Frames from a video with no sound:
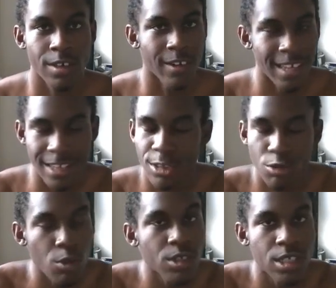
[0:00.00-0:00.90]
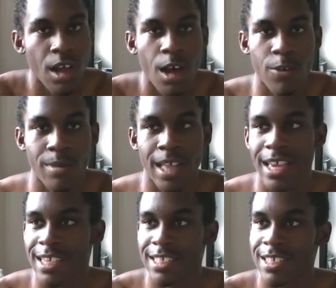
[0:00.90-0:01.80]
right? It throws us off, man.
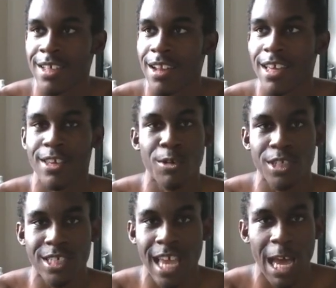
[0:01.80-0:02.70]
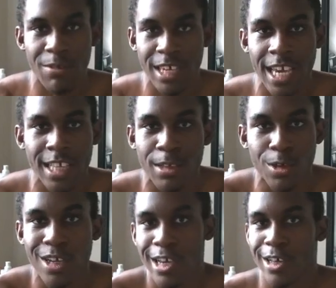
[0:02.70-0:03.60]
Like it's, it's, not like you could just have a kid and
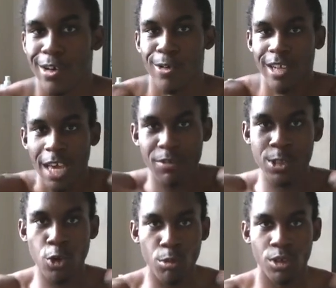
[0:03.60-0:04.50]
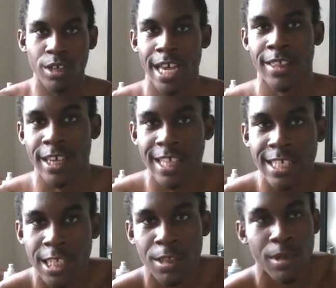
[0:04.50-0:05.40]
oh, life is normal again. Like
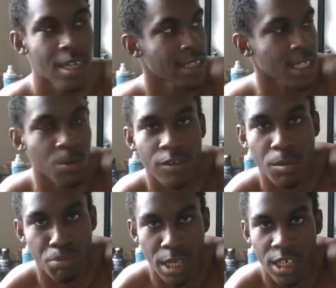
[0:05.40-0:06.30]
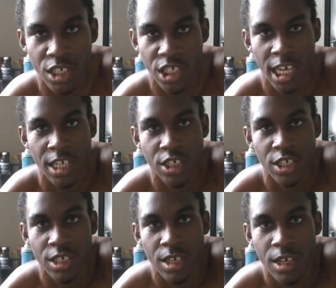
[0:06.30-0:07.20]
that's like the, that's one of the biggest
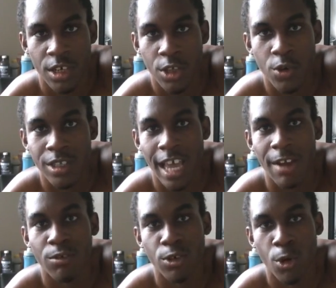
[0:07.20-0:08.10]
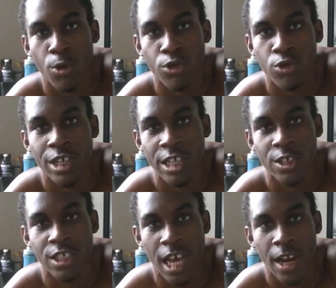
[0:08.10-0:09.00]
changes you could ever go through in
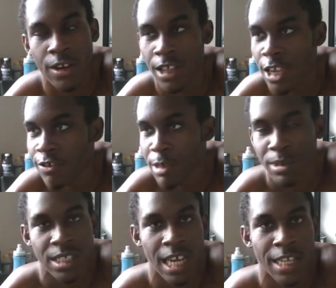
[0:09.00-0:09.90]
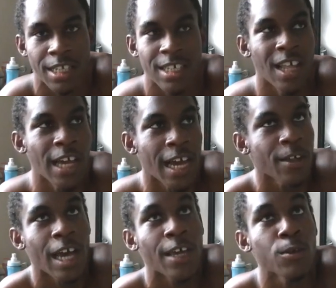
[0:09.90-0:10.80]
your entire life. Like besides, not
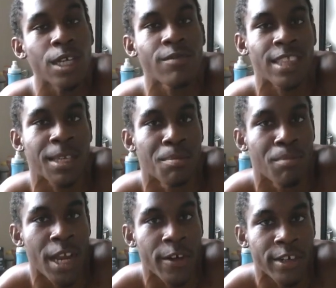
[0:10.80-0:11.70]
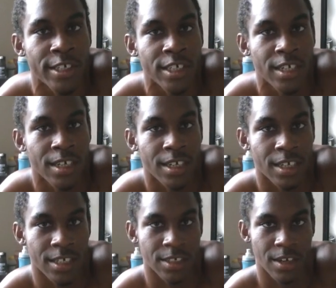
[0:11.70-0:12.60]
I don't even think marriage is